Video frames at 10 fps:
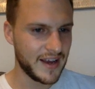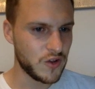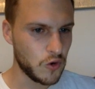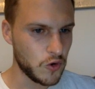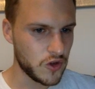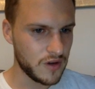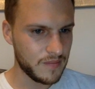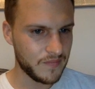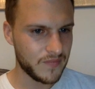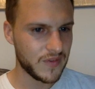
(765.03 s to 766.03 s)
Georgia
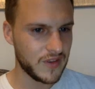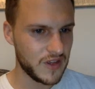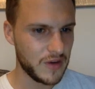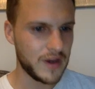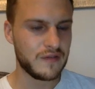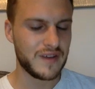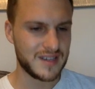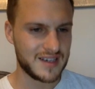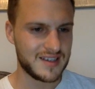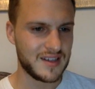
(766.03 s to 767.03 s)
in the US,
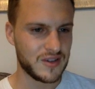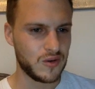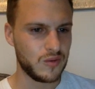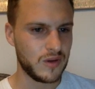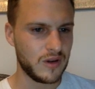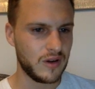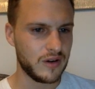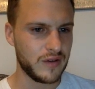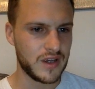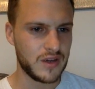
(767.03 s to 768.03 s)
fantastic. That's cool. A lot
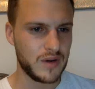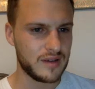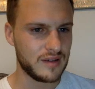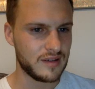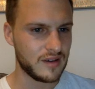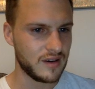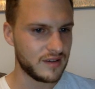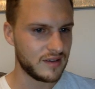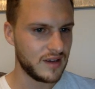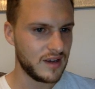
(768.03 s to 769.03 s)
of US's
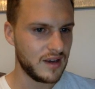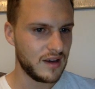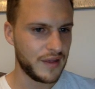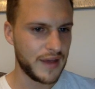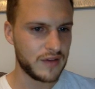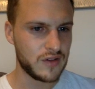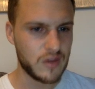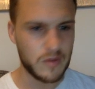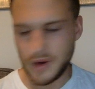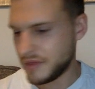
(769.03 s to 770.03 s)
guys. 1,000
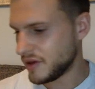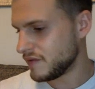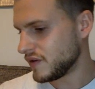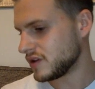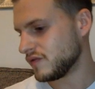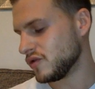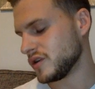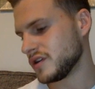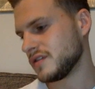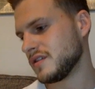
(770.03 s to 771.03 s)
subs by 31st of
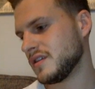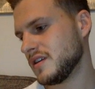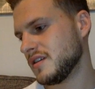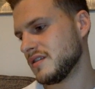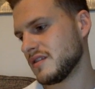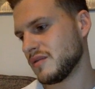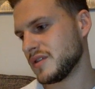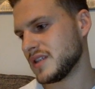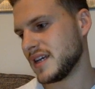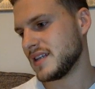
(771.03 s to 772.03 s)
August. So
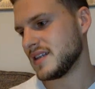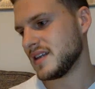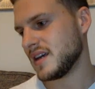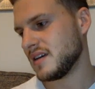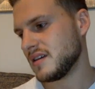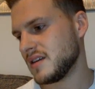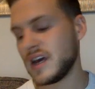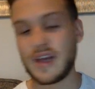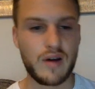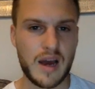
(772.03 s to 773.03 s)
what's the date today? Yeah,
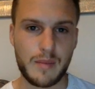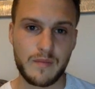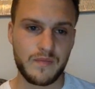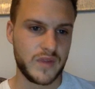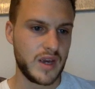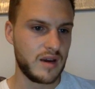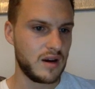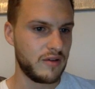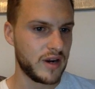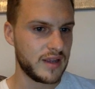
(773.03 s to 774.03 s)
that'll happen. Yeah,
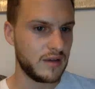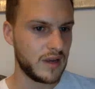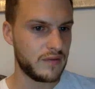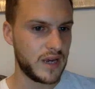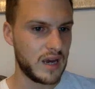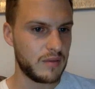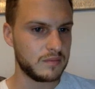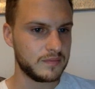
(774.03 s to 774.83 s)
I reckon that'll definitely happen.